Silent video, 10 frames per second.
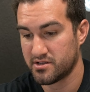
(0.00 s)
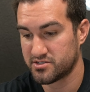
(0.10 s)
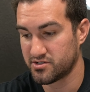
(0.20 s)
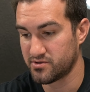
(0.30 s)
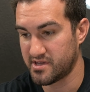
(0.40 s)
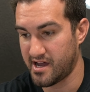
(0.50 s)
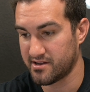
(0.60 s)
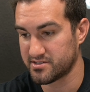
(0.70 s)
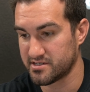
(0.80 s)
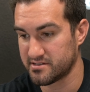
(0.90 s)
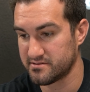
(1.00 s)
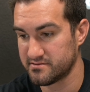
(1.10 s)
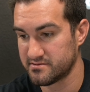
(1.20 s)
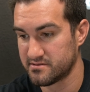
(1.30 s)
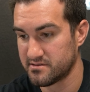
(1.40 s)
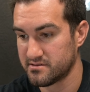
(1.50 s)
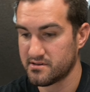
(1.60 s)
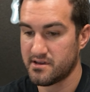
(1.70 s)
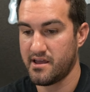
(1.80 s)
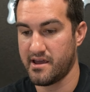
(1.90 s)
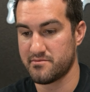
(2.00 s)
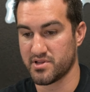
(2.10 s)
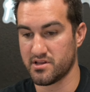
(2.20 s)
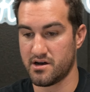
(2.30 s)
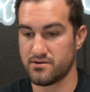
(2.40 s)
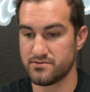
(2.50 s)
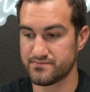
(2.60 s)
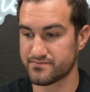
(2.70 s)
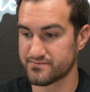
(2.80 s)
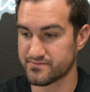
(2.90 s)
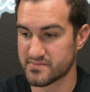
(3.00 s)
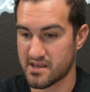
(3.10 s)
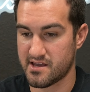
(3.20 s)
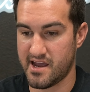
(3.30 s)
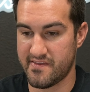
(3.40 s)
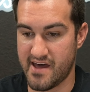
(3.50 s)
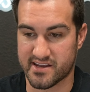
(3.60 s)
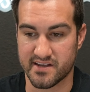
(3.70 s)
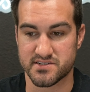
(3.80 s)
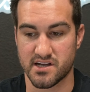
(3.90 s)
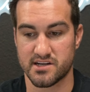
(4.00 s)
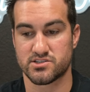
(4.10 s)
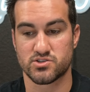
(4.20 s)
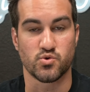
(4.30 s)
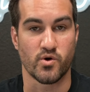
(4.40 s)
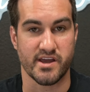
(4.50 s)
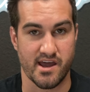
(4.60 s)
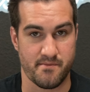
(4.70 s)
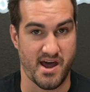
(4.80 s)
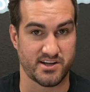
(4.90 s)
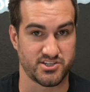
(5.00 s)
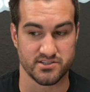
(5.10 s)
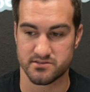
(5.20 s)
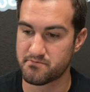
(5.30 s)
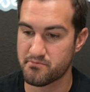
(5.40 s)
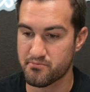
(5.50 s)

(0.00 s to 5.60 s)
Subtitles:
2000 and below, and that gives us 28 matches.